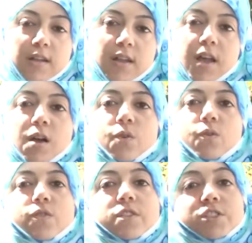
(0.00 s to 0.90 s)

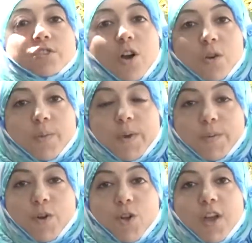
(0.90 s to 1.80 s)
Now, the strong
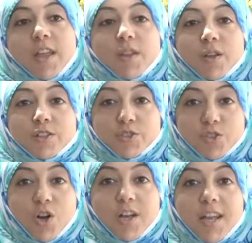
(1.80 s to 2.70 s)
people, the
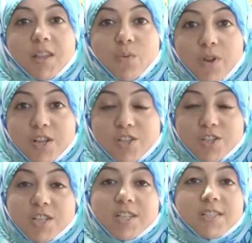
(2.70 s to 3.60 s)
strong and the
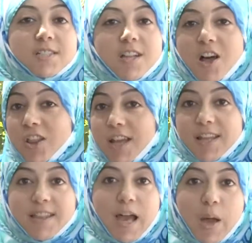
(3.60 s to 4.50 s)
rich, did not
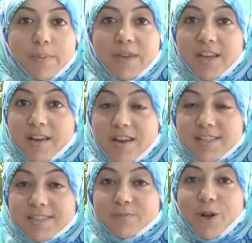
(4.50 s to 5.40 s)
like that
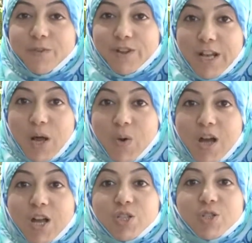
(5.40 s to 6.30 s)
because Prophet
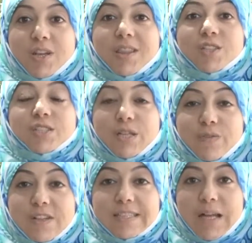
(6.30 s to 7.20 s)
Noah took their
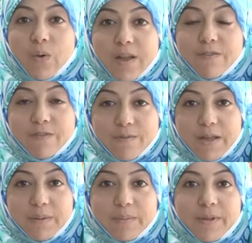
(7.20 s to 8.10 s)
servants away from
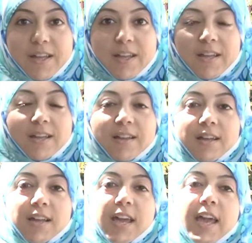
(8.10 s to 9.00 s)
them.
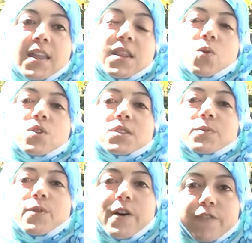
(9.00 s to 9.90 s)
And they went
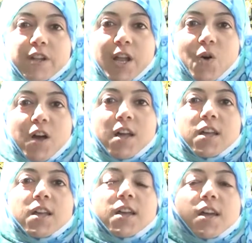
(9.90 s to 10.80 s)
to Prophet Noah
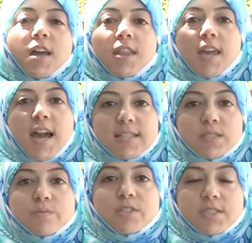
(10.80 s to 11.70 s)
and they
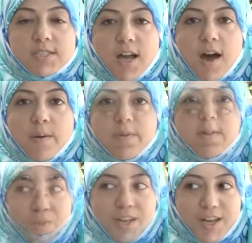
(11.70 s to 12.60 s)
asked him to stop
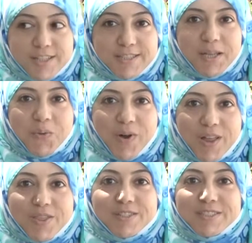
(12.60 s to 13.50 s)
because they
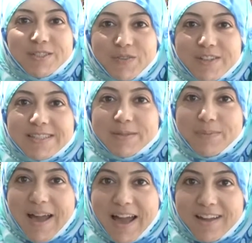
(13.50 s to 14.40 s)
want their servants
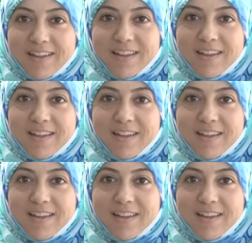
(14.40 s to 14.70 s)
back.